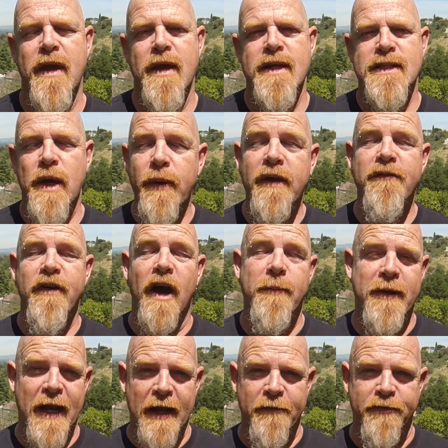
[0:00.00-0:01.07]
So he invited
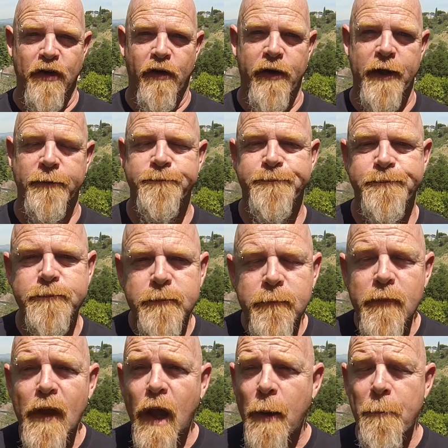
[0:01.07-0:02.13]
me down to Florida,
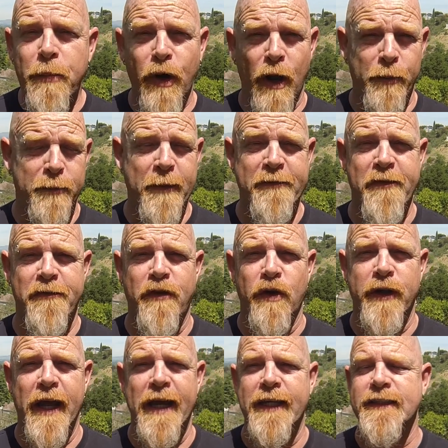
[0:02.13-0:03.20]
put up with me for 4
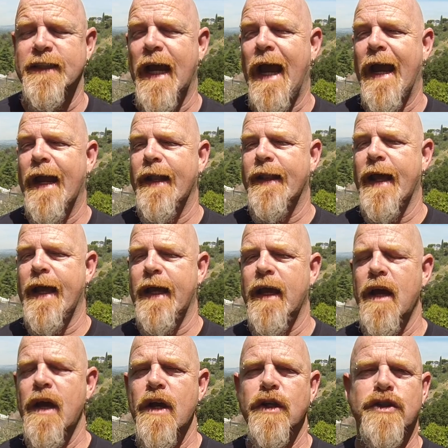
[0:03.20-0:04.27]
days, and they
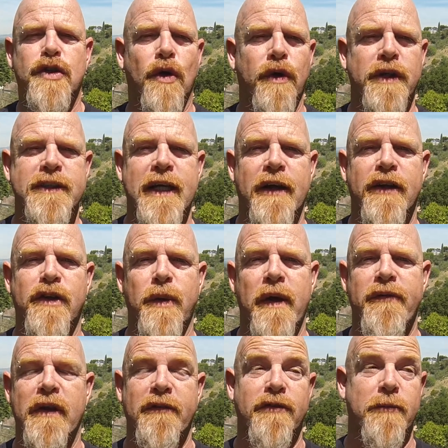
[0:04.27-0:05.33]
taught us how to do
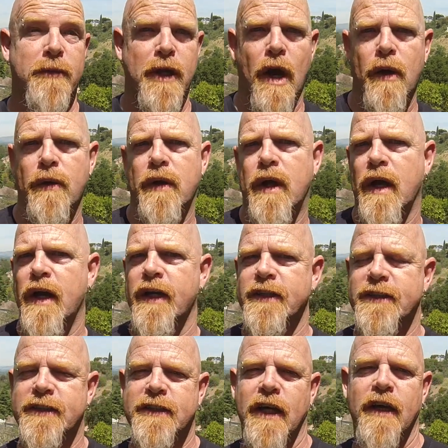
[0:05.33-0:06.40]
everything from yoga,
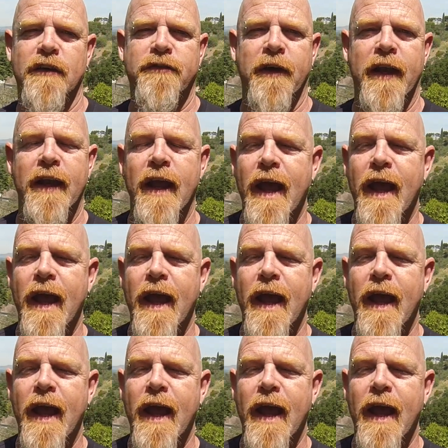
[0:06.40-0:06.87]
surfing,